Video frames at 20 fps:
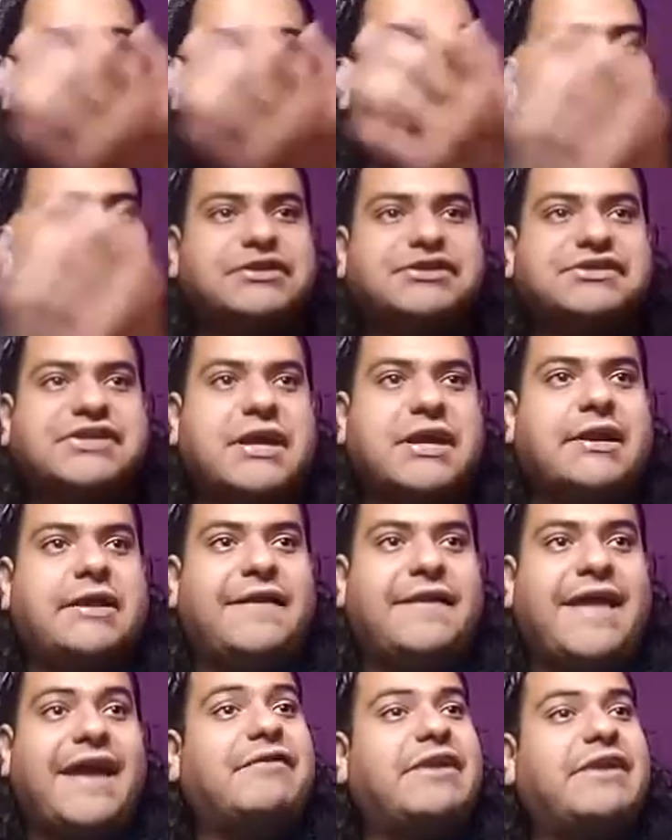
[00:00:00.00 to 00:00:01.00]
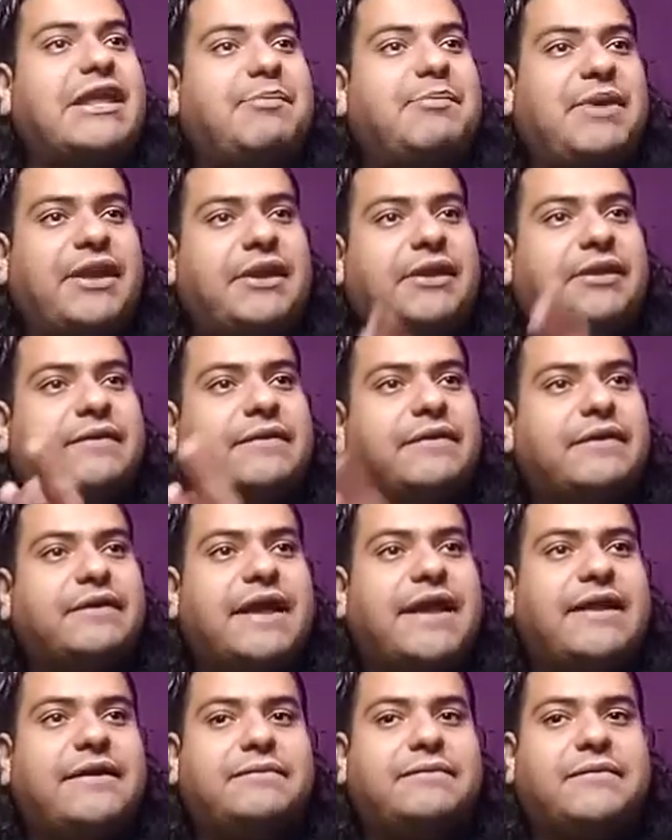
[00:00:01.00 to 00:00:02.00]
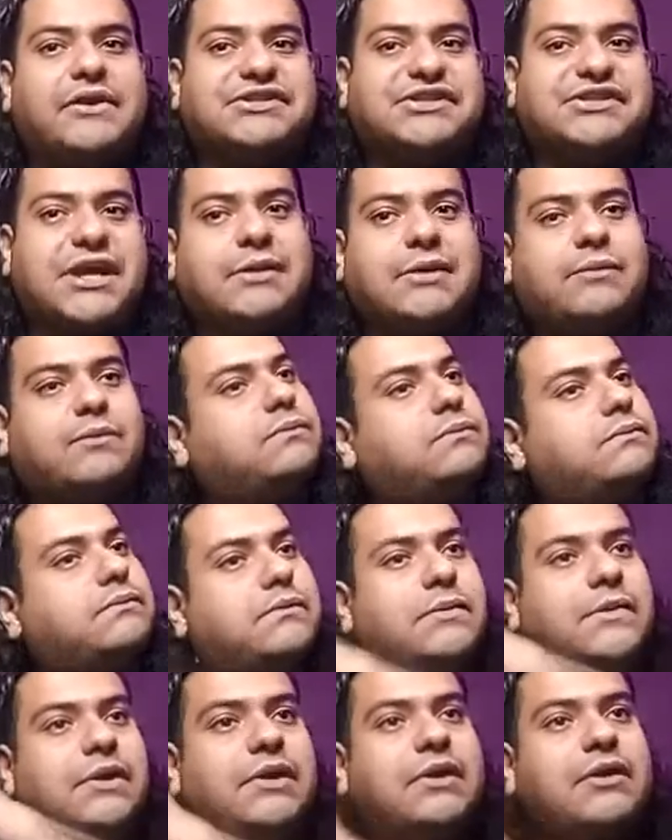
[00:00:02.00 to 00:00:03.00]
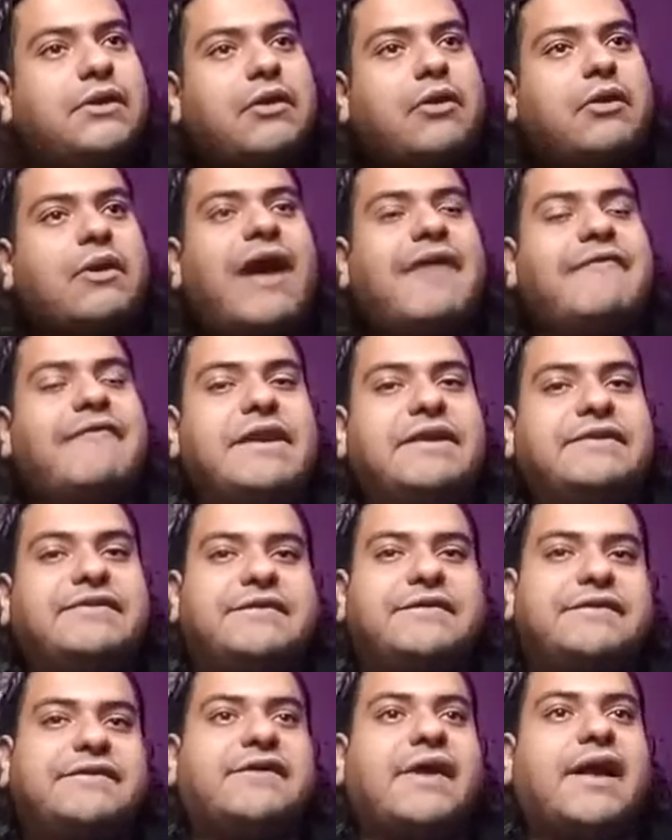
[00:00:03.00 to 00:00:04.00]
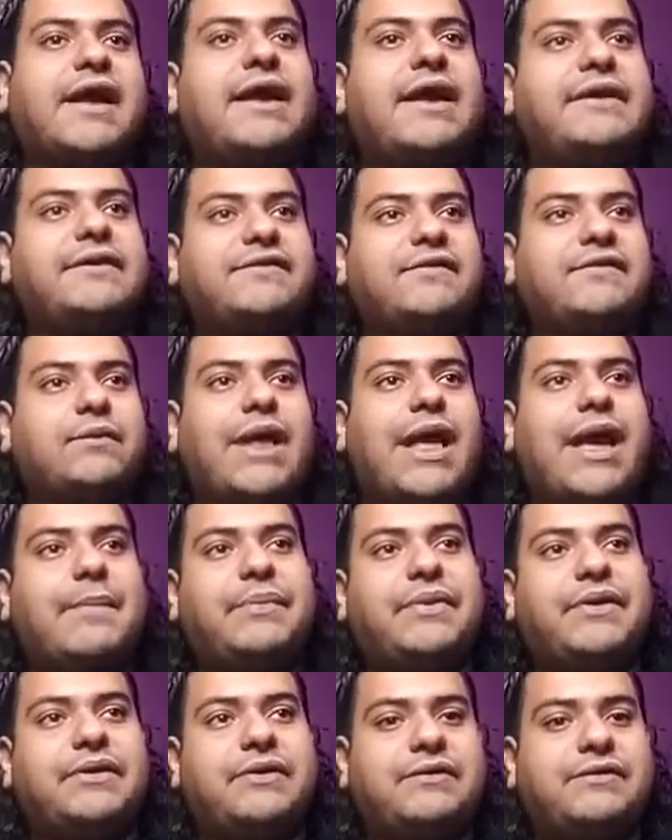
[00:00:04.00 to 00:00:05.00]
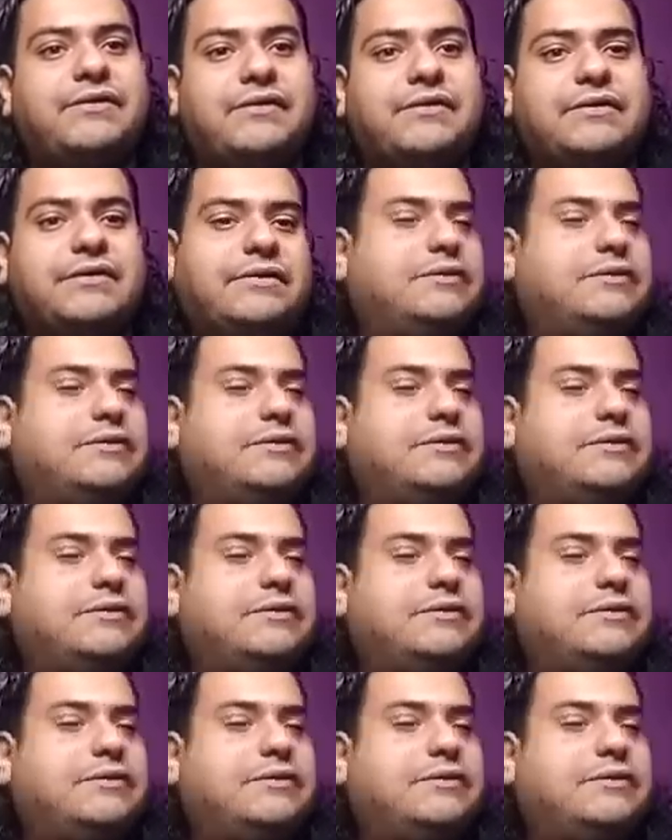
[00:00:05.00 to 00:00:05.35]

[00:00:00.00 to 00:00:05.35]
Like they're just kind of they have an EP and they're just kind of having it to the side and see what happens and